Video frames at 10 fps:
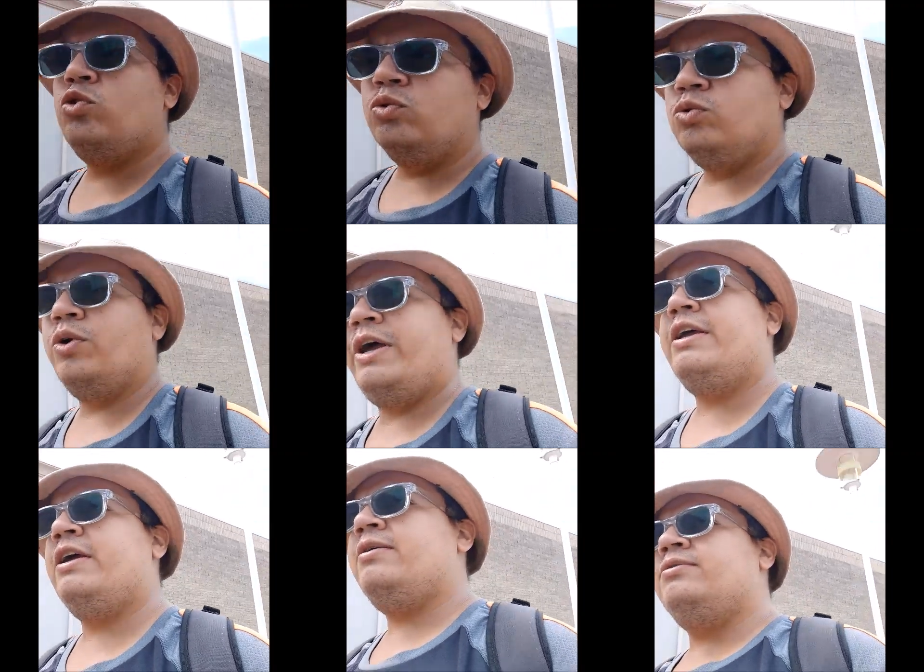Google
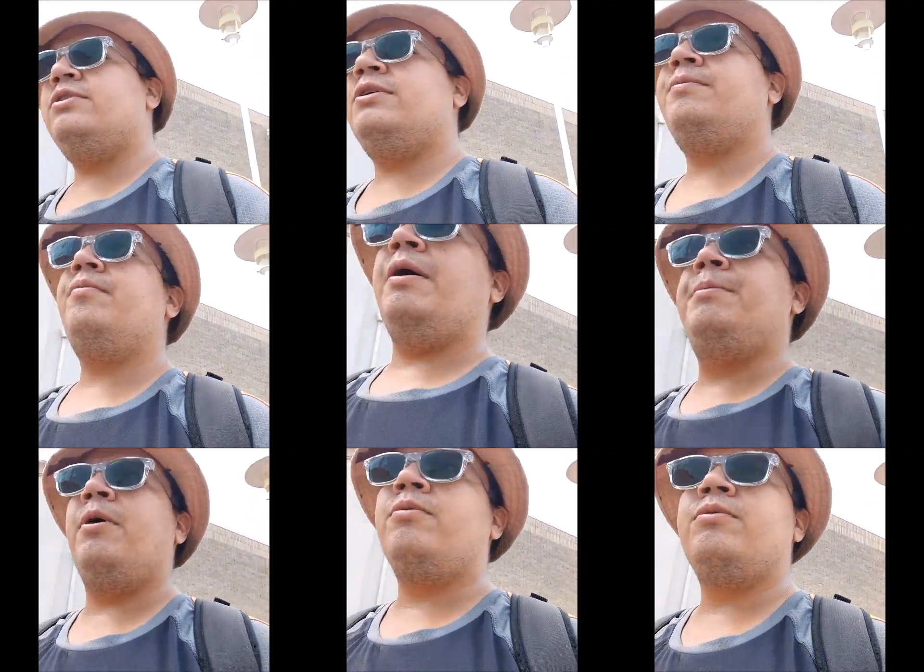Hangouts.
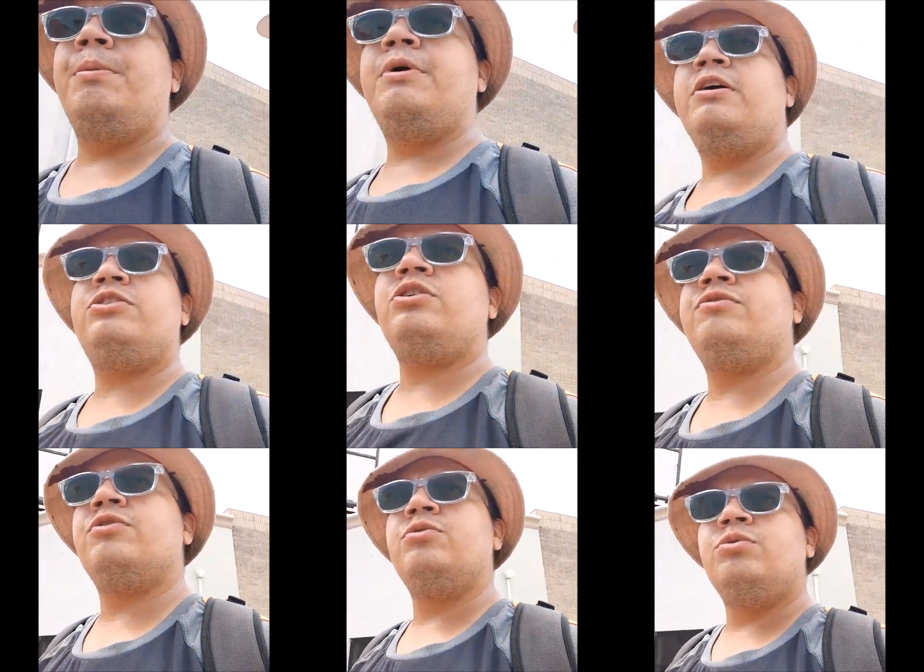I'm not sure
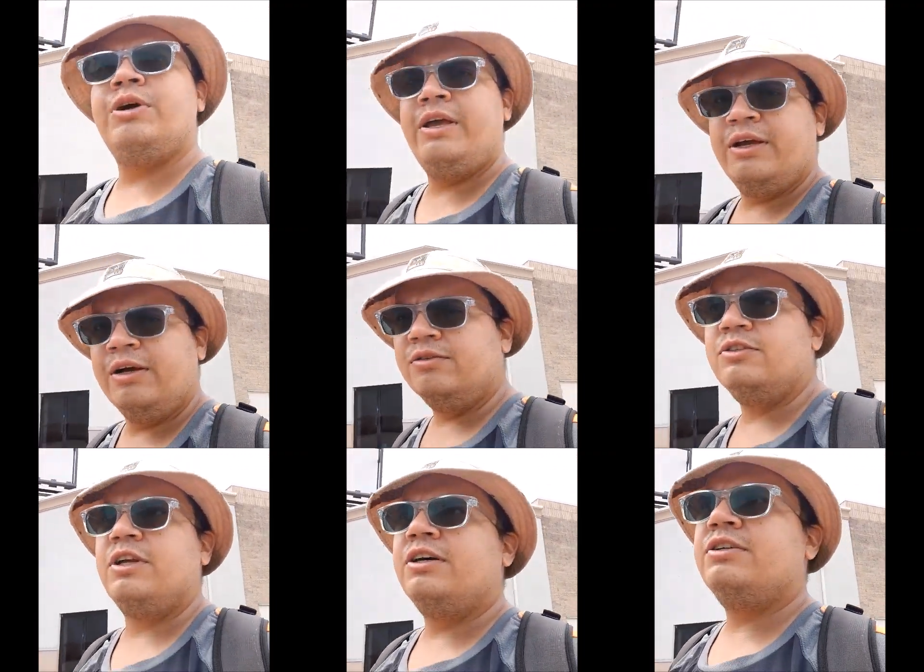if Google Hangouts
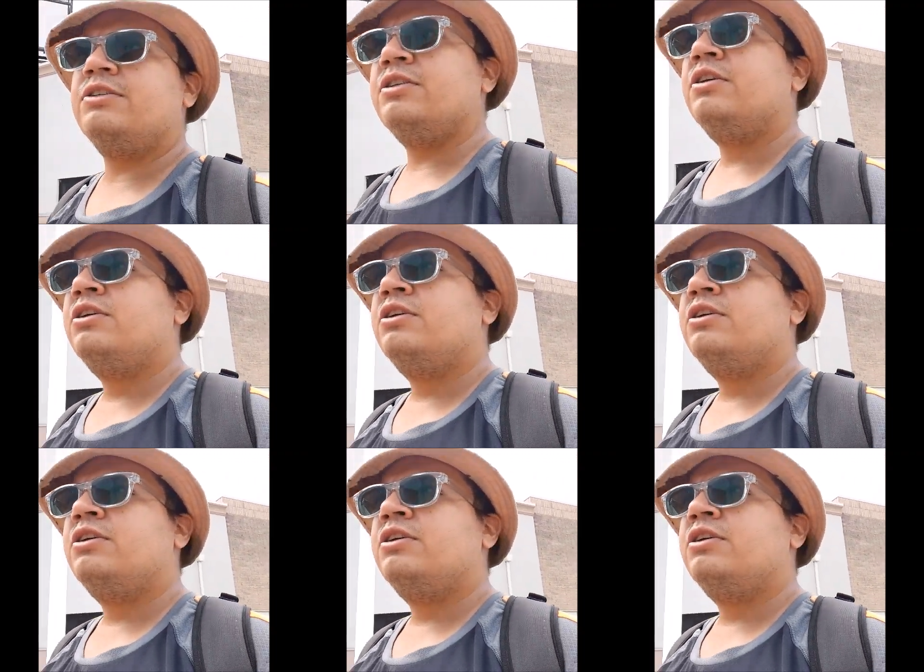does,